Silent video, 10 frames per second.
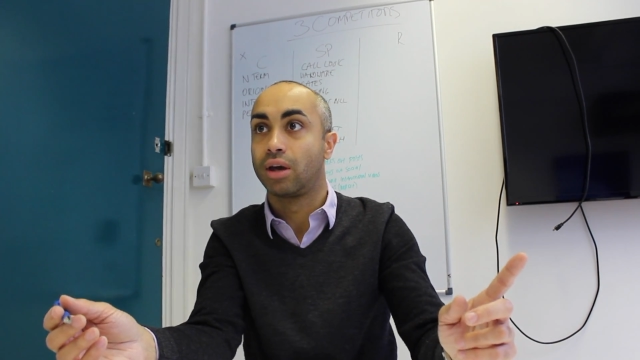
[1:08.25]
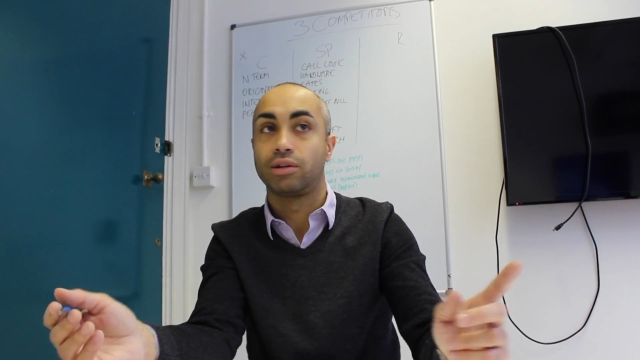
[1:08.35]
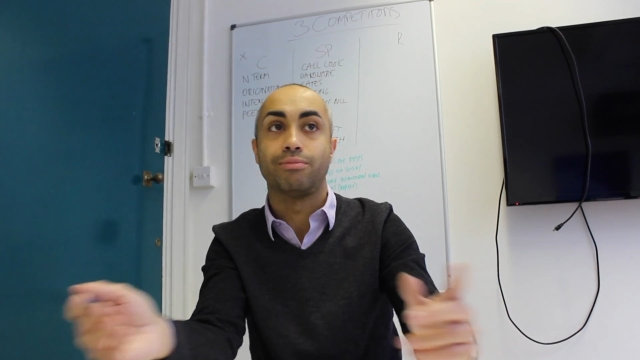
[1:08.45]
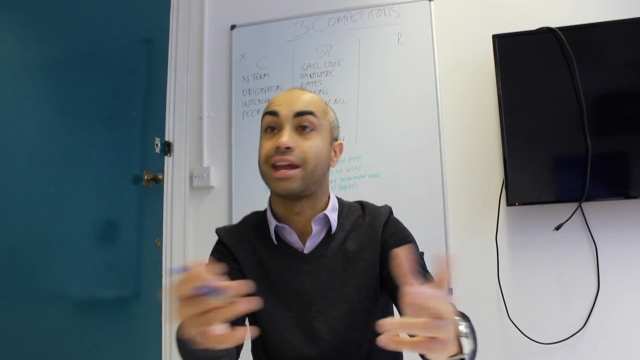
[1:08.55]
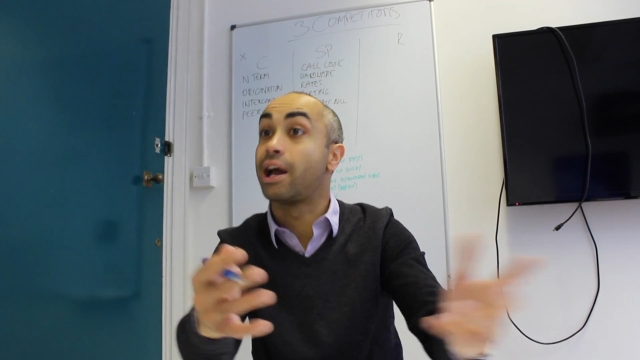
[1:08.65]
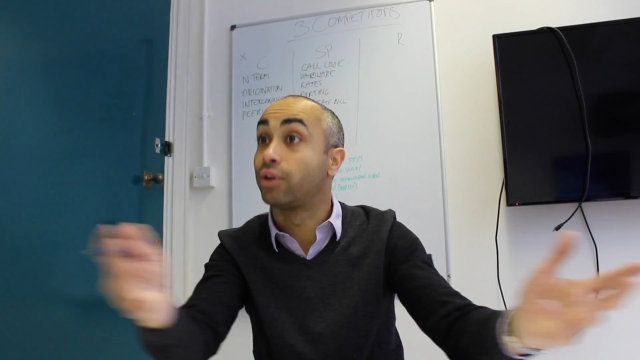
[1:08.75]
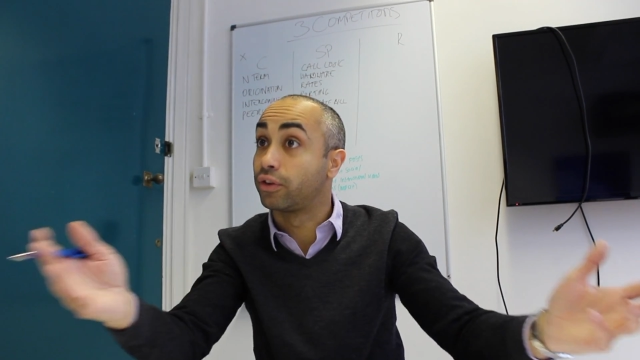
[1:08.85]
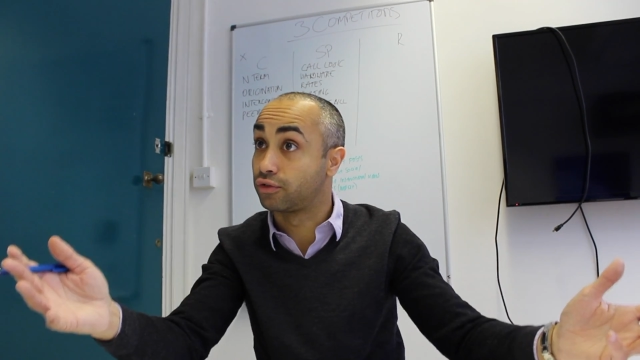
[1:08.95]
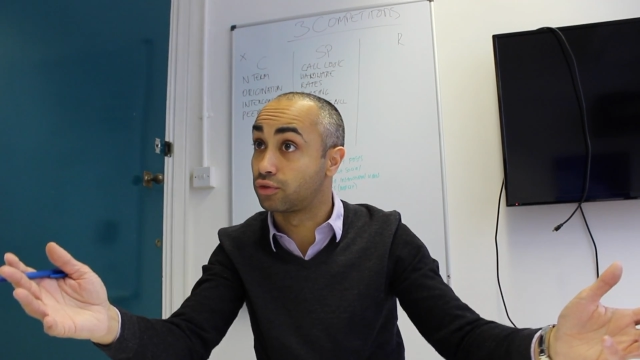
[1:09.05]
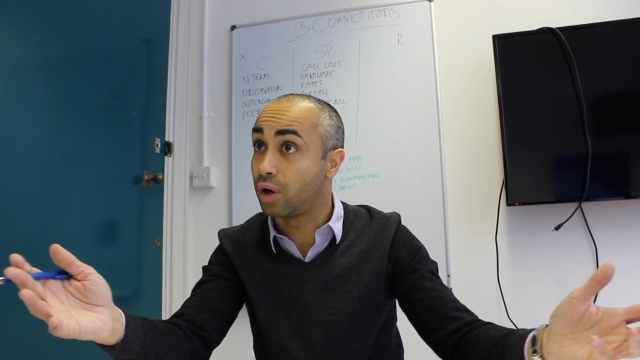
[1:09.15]
You may have
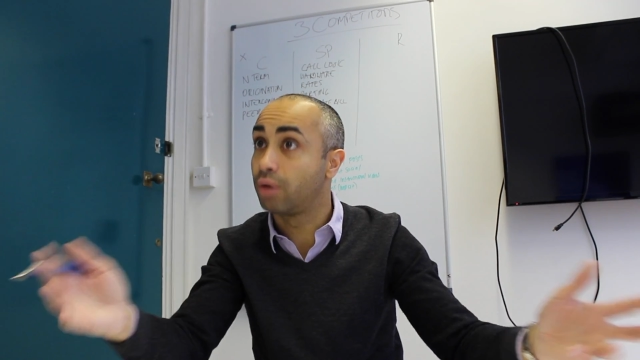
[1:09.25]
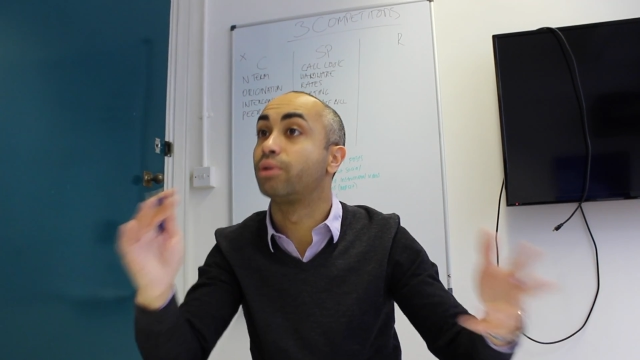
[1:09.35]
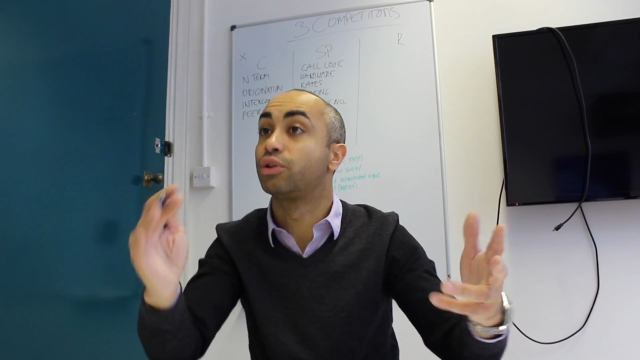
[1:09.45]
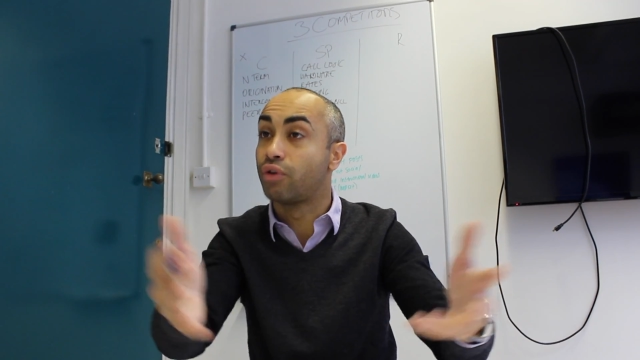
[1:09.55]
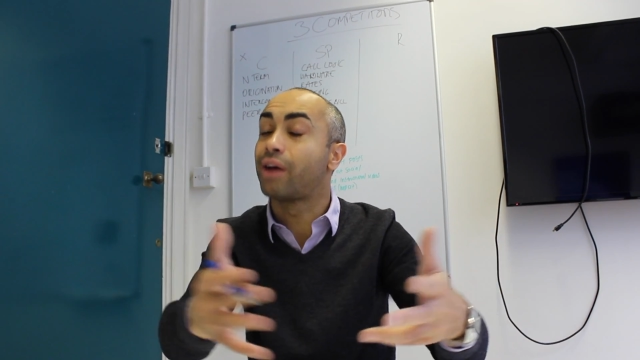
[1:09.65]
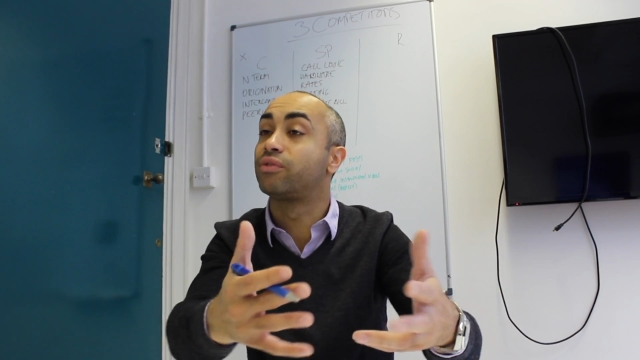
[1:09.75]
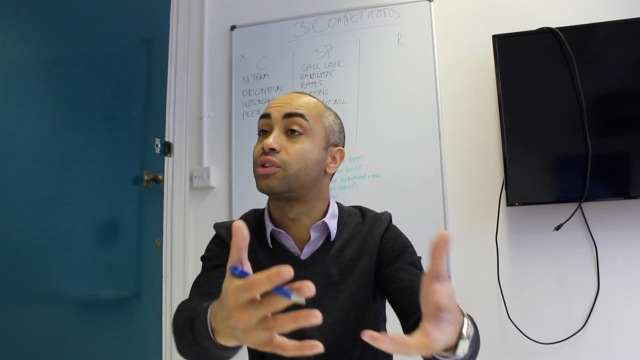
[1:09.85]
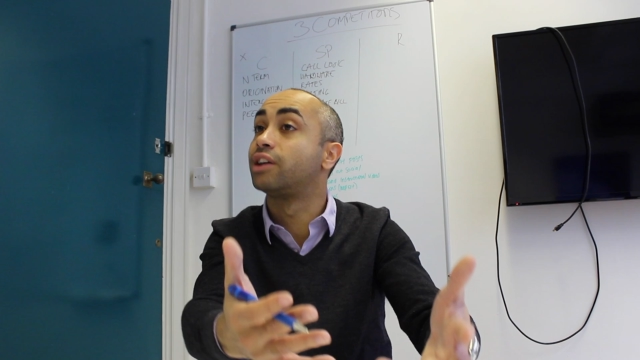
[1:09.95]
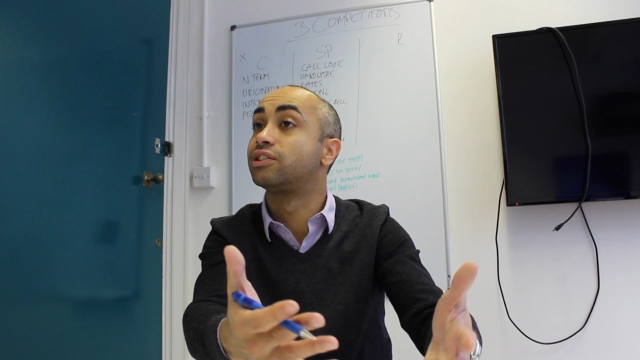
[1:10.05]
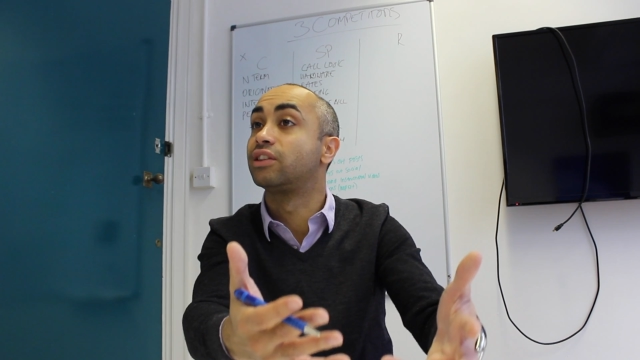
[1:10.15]
others as well, but you're
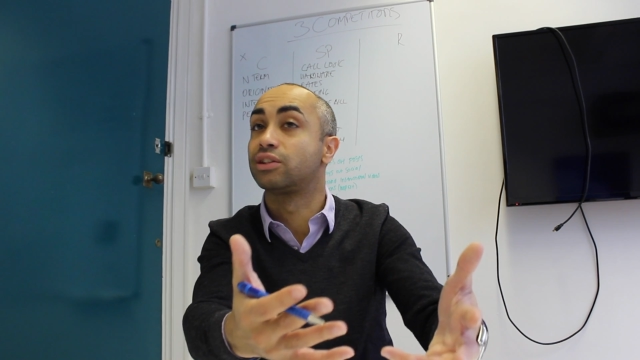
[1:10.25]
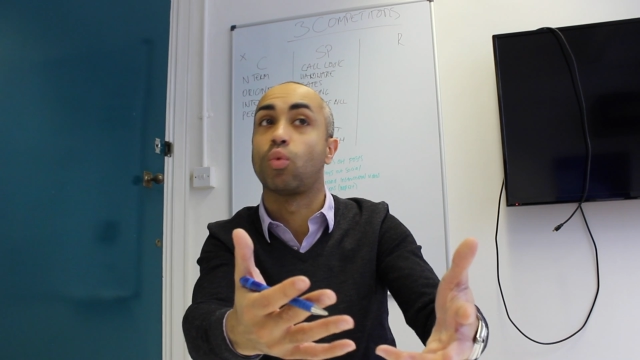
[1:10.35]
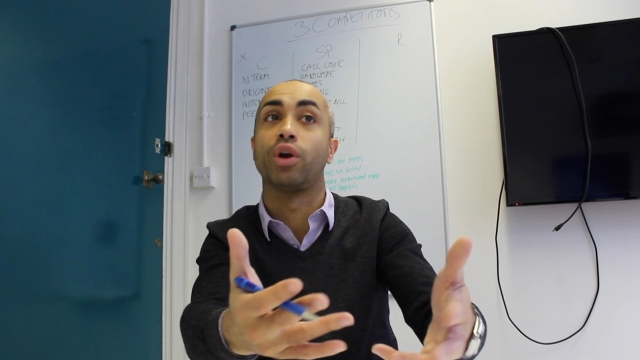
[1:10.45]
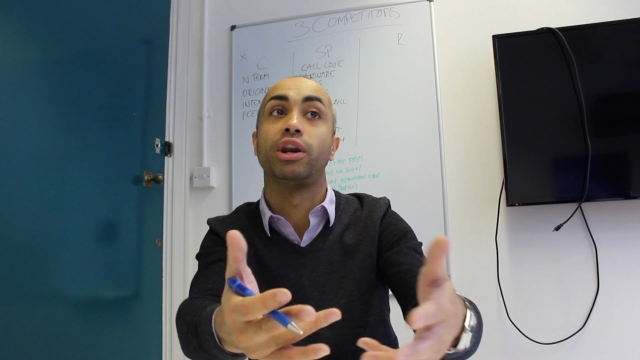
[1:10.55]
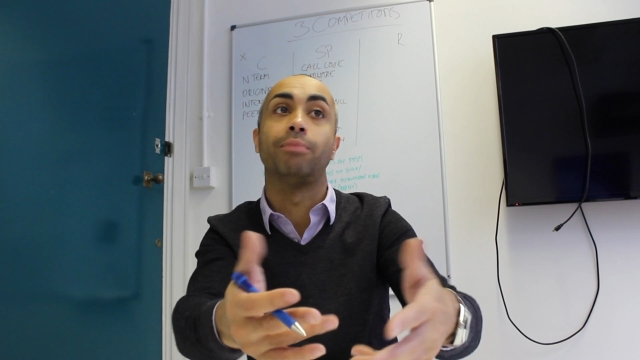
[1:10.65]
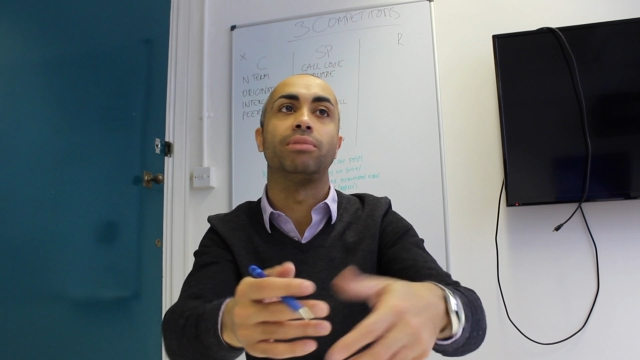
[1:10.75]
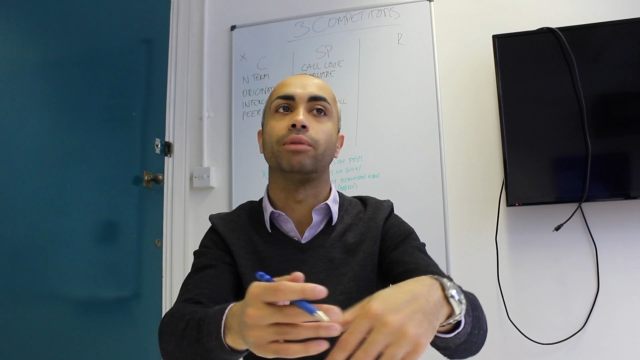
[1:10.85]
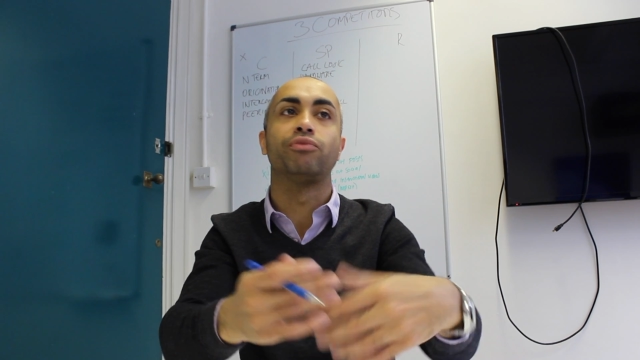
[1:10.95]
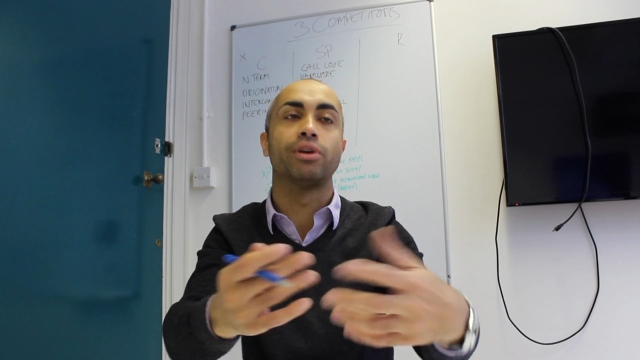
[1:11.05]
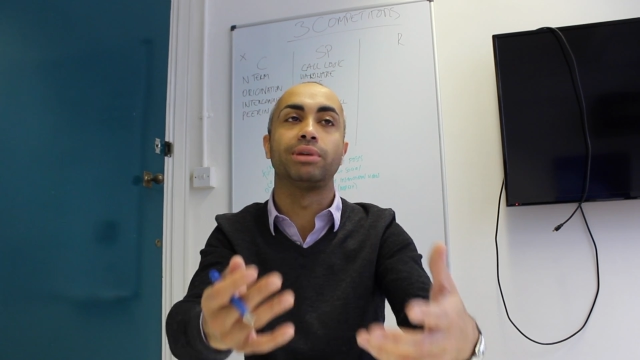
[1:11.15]
advertising this one number.
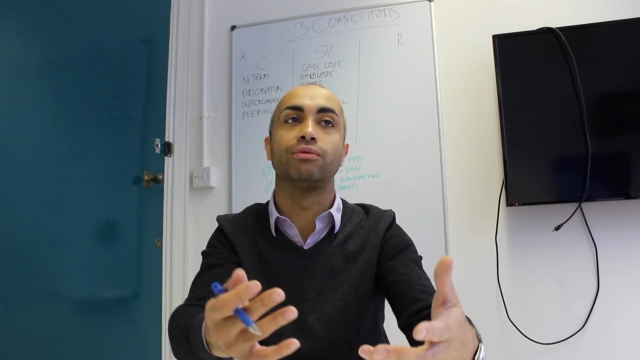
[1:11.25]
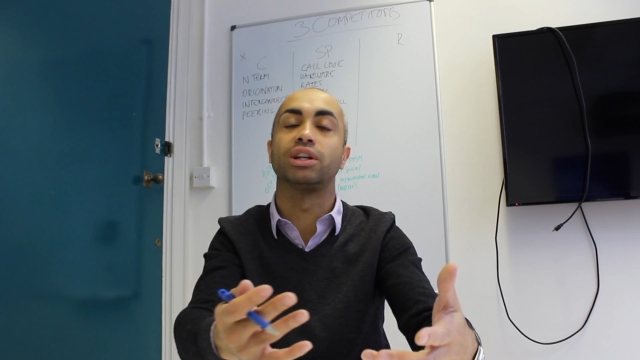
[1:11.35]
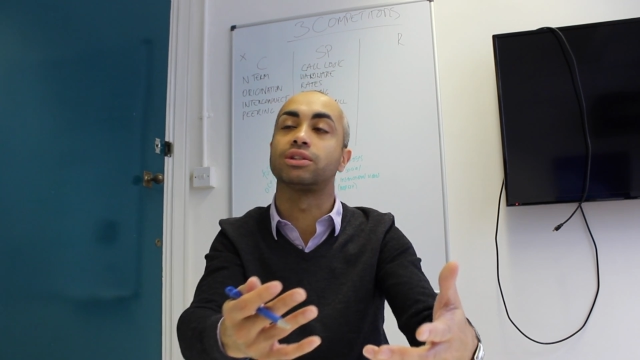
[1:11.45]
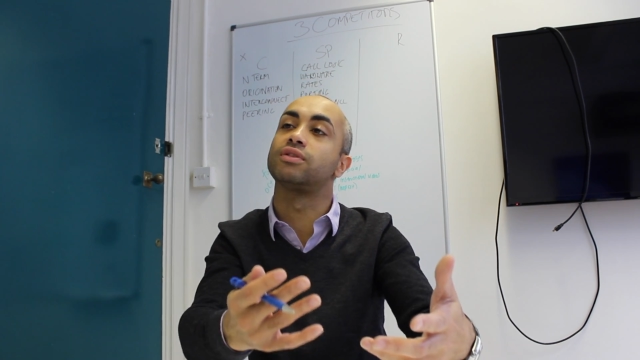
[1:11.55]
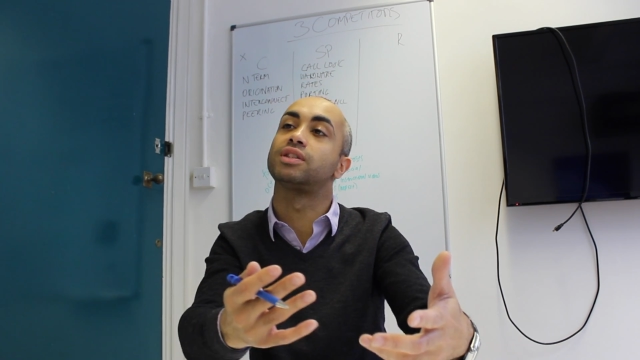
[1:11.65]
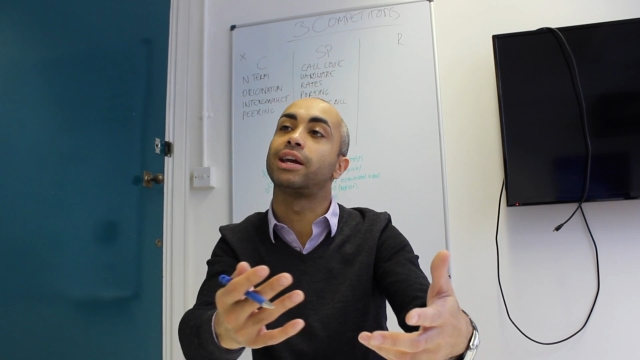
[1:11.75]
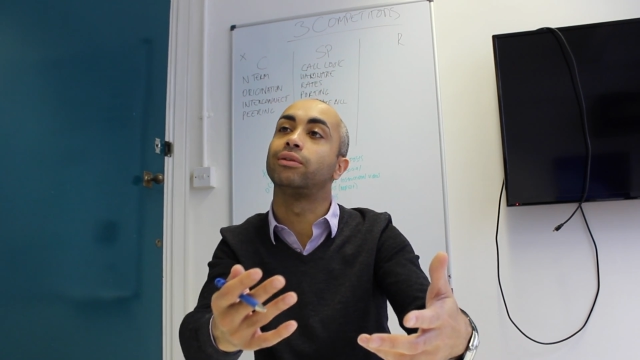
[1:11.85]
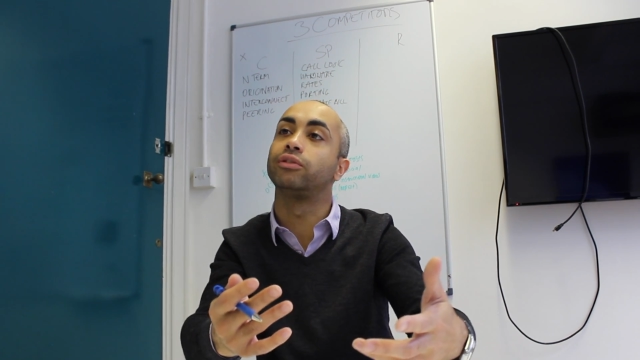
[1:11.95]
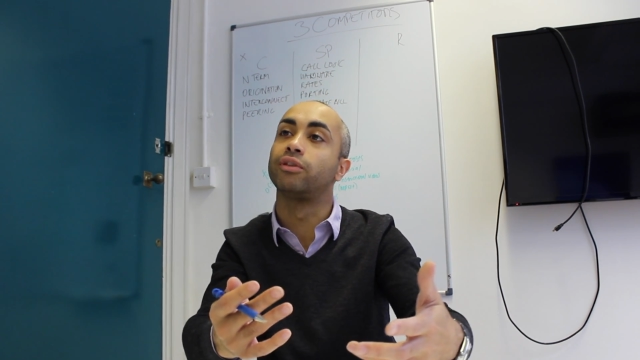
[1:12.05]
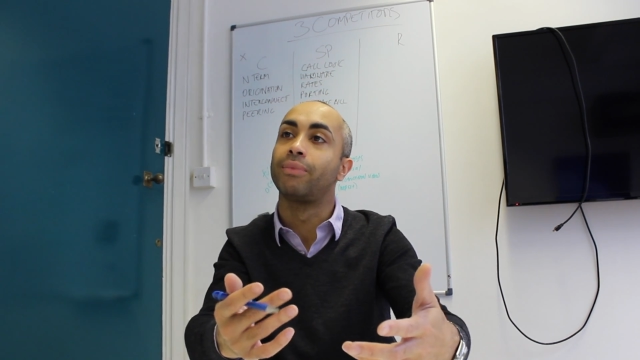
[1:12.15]
Somebody rings for
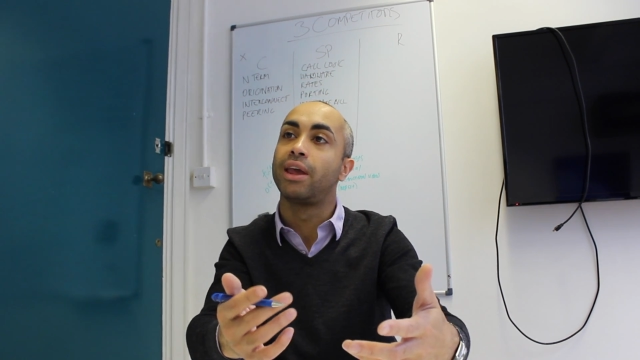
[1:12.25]
sales,